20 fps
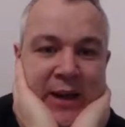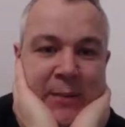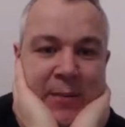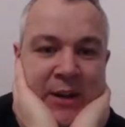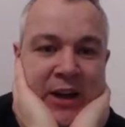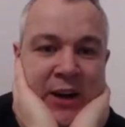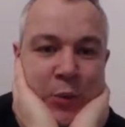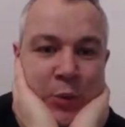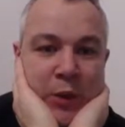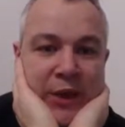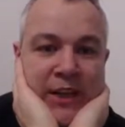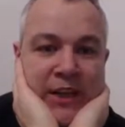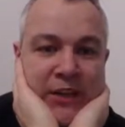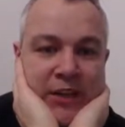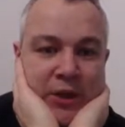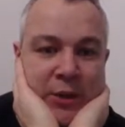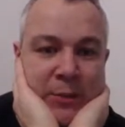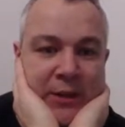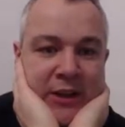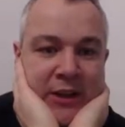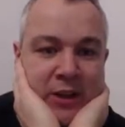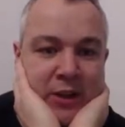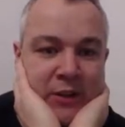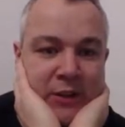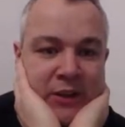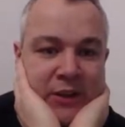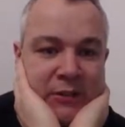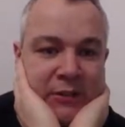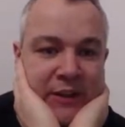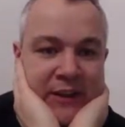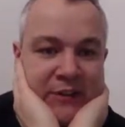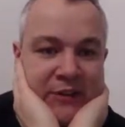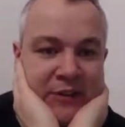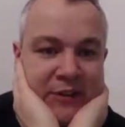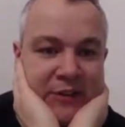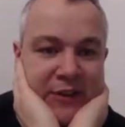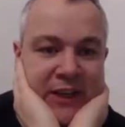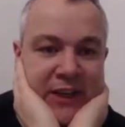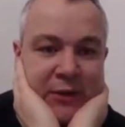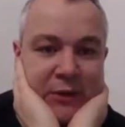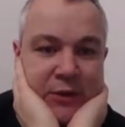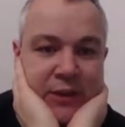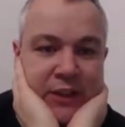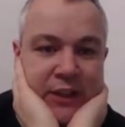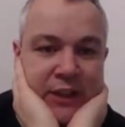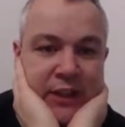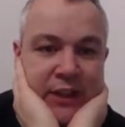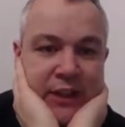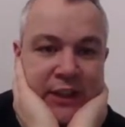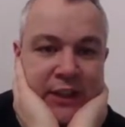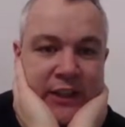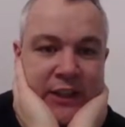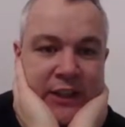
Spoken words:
Are we going to be on the defensive now?